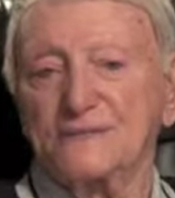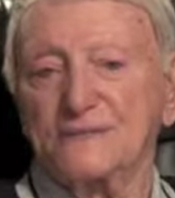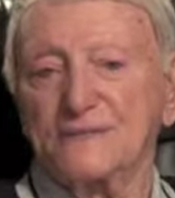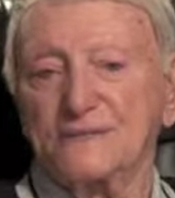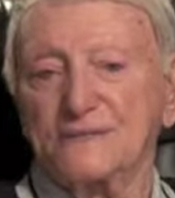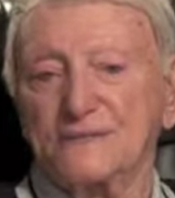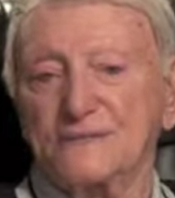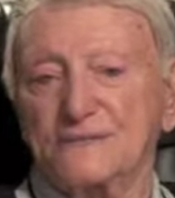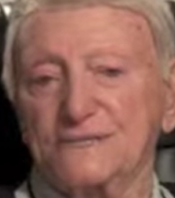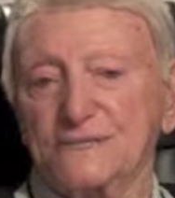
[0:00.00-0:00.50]

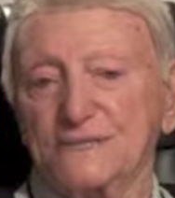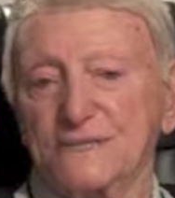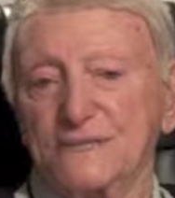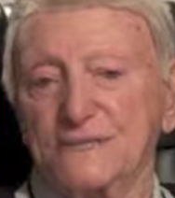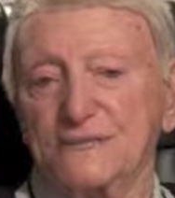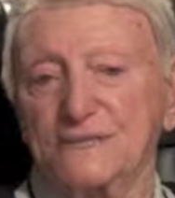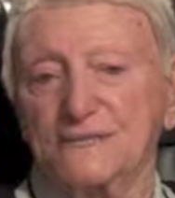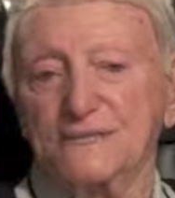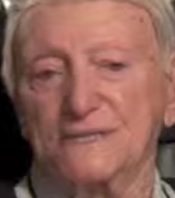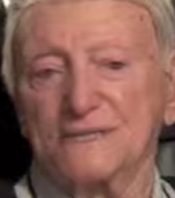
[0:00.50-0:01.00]
uh,
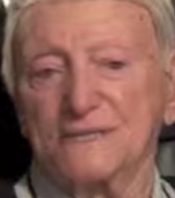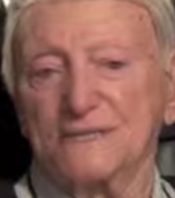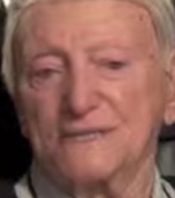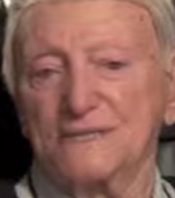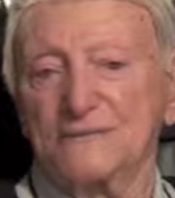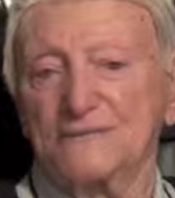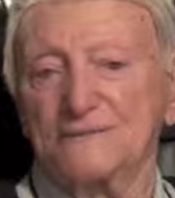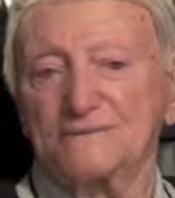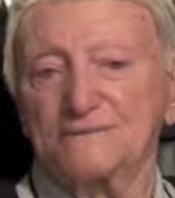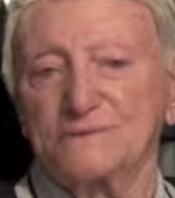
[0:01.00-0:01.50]
skill,
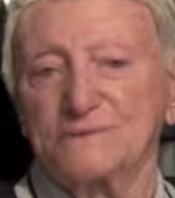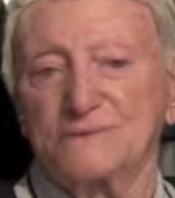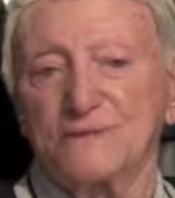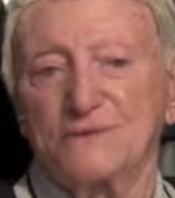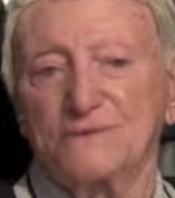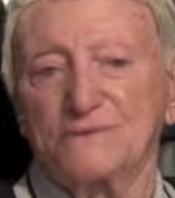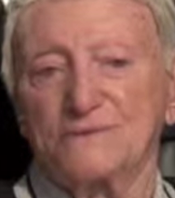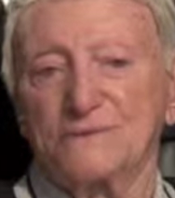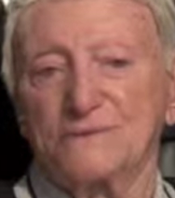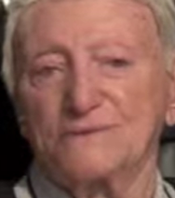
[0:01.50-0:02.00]
uh,
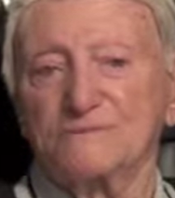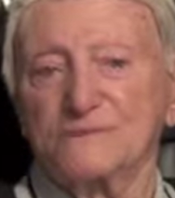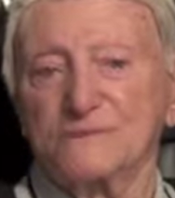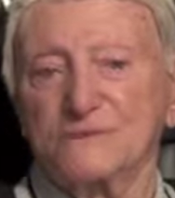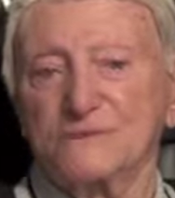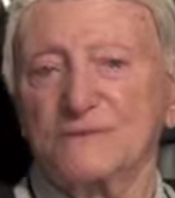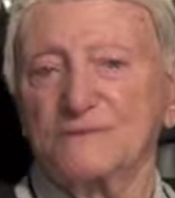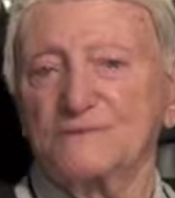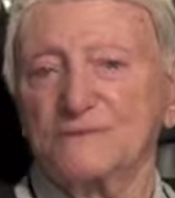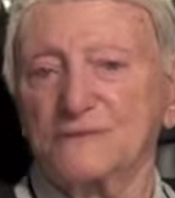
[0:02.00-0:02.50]
no, the,
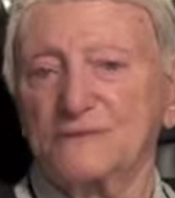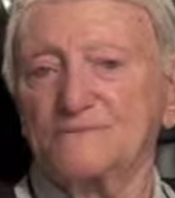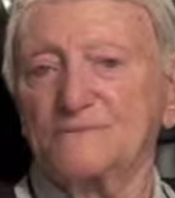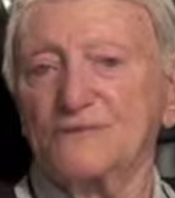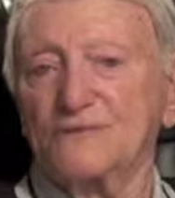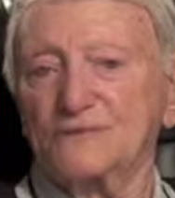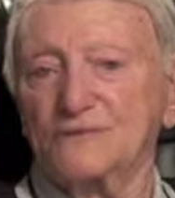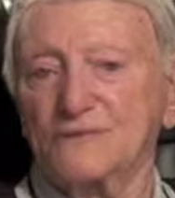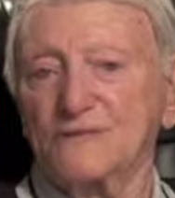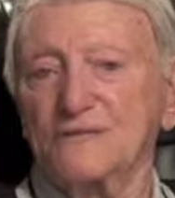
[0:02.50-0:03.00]
the,
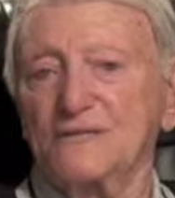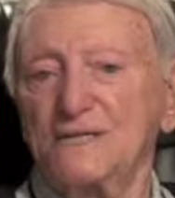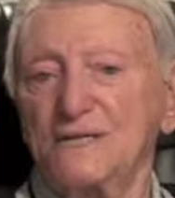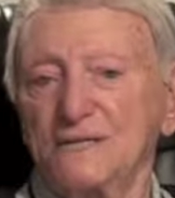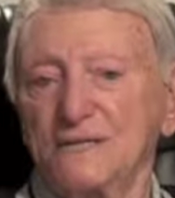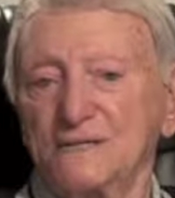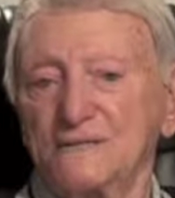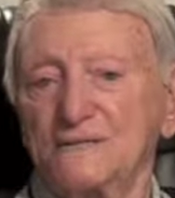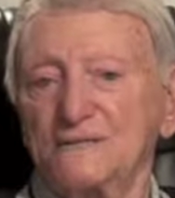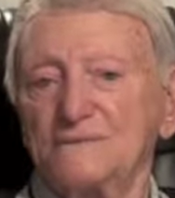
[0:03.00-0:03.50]
mostly
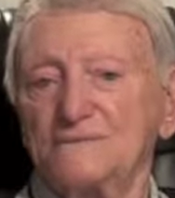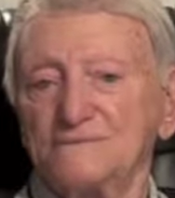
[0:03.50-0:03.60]
luck.